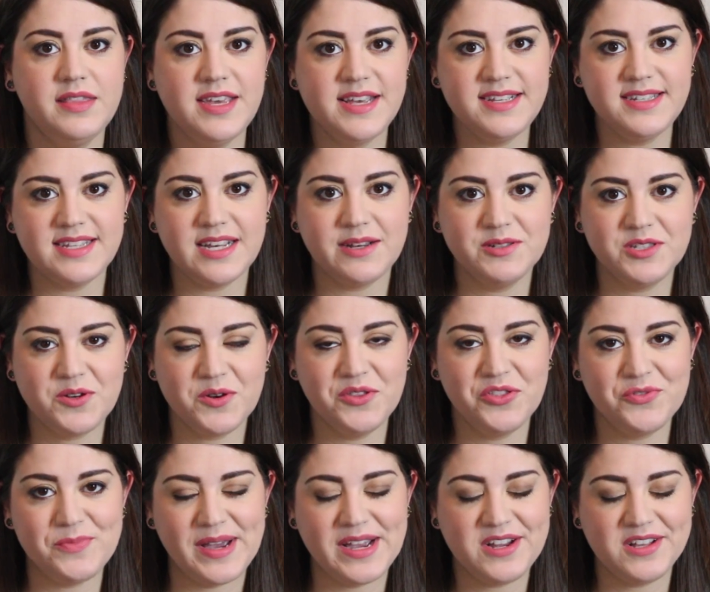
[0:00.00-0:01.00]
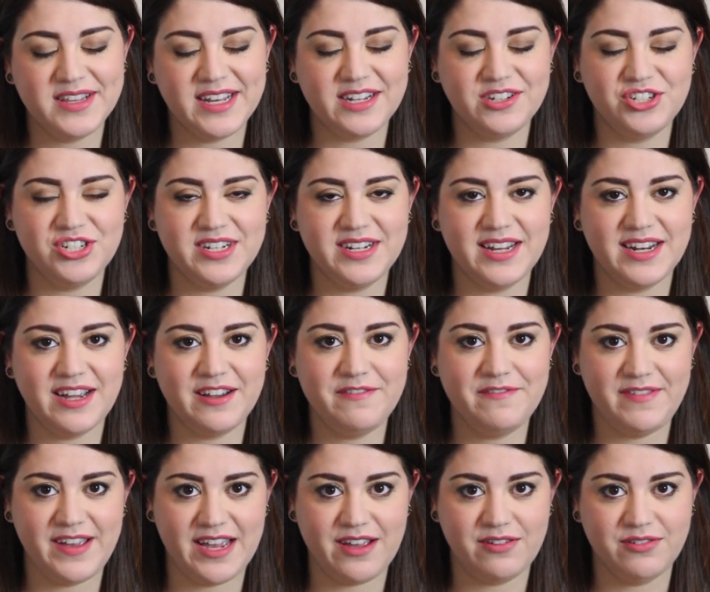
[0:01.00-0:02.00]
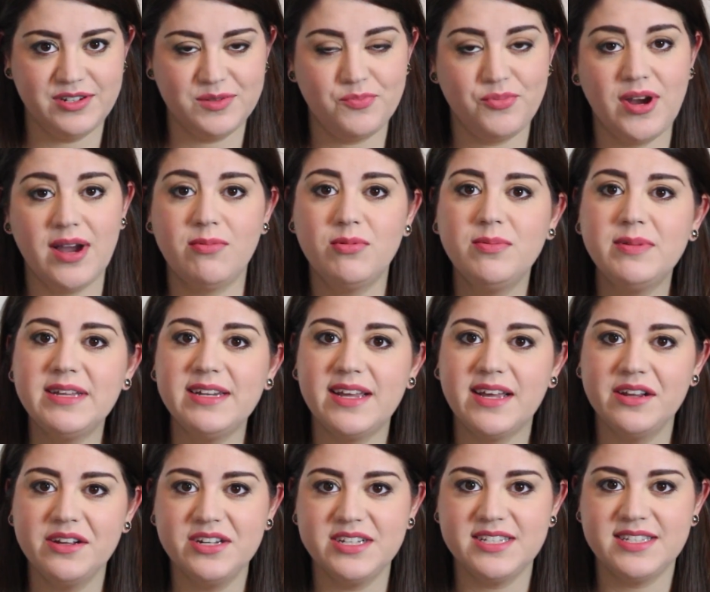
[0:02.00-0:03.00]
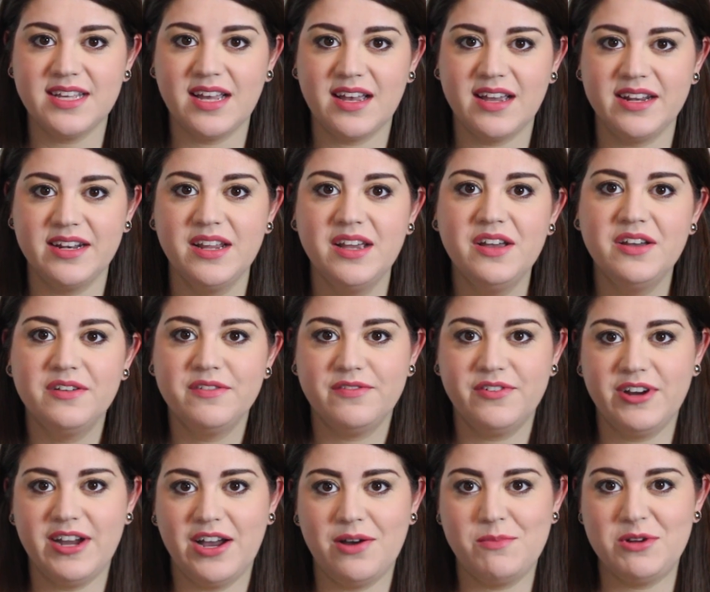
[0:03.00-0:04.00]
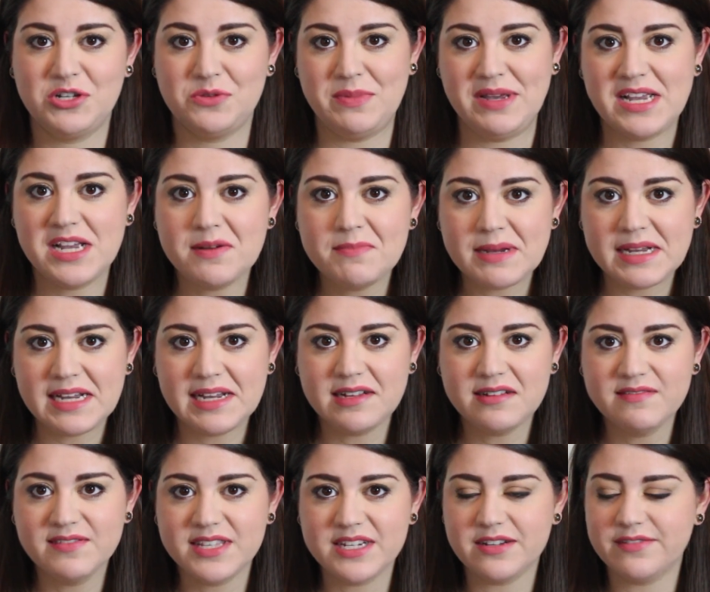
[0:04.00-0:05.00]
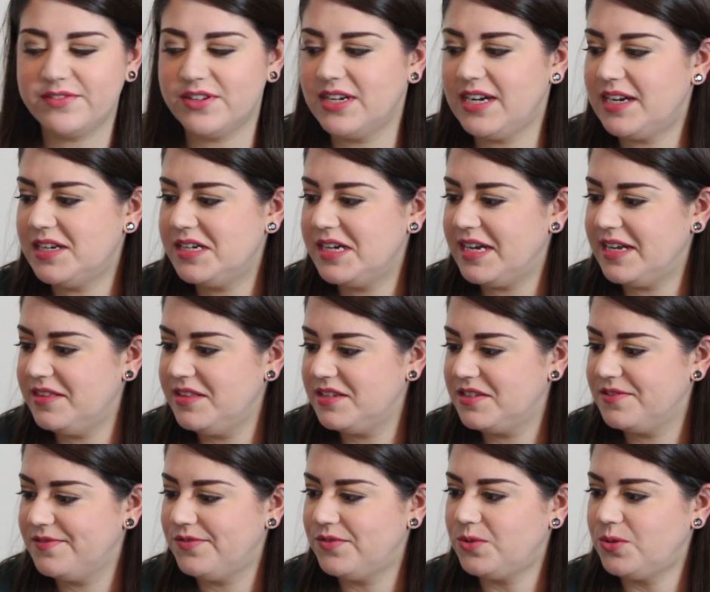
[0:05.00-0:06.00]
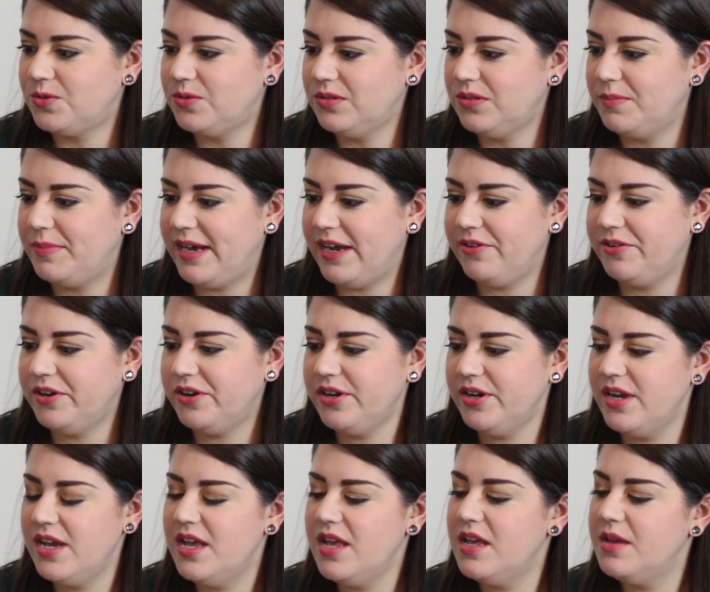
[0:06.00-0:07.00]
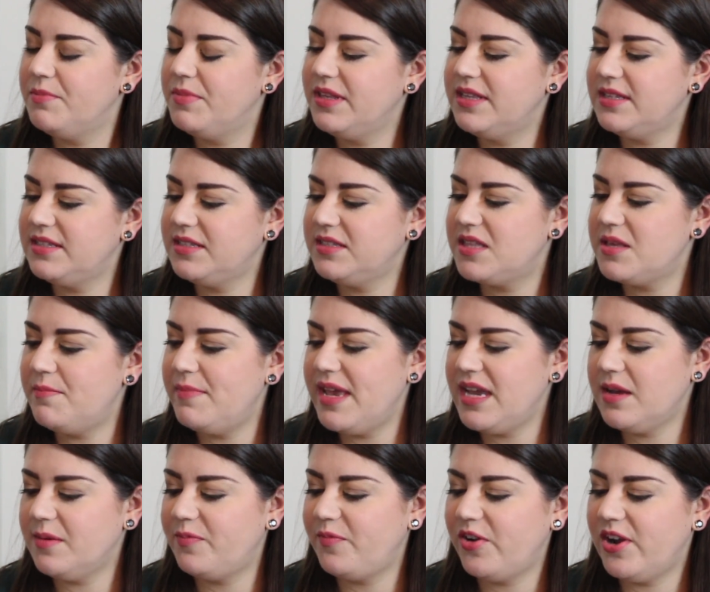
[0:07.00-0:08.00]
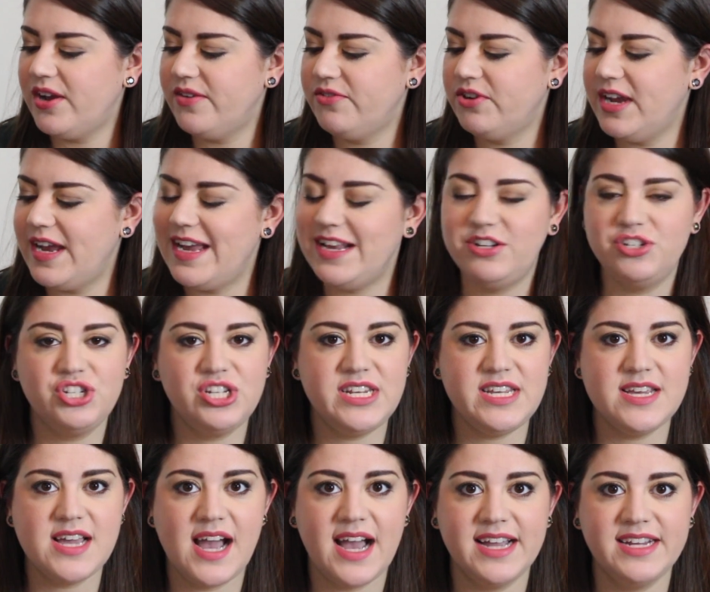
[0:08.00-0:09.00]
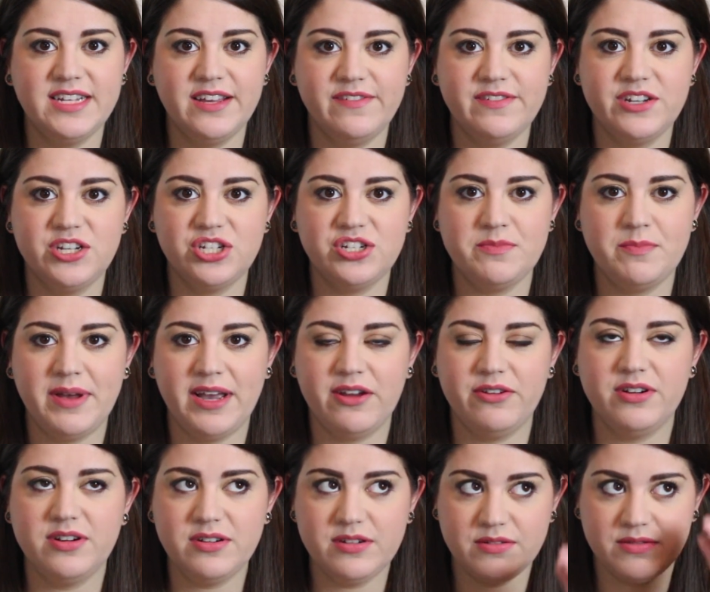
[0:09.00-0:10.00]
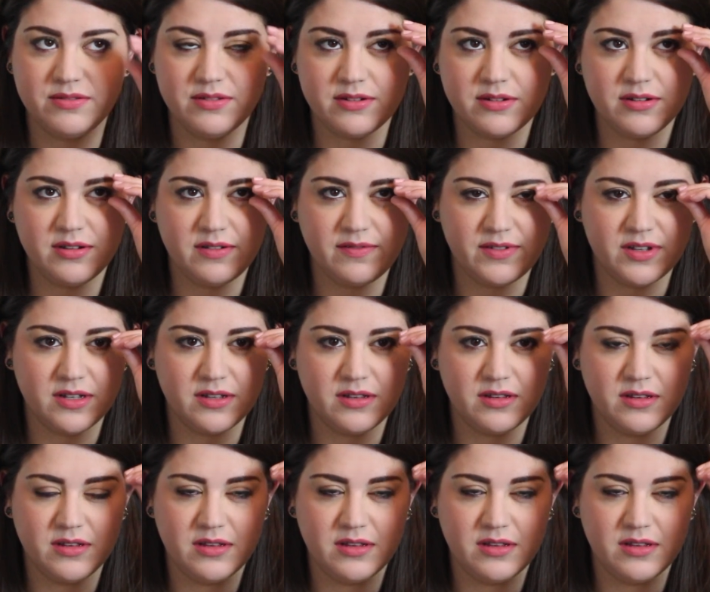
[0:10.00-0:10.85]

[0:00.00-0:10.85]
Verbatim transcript: This, I was going through my collection and I found, probably not a good sign for how much makeup I have, that I forgot I had this full powder, but this is the Makeup Forever H D High Definition Powder. Hold on, hold on.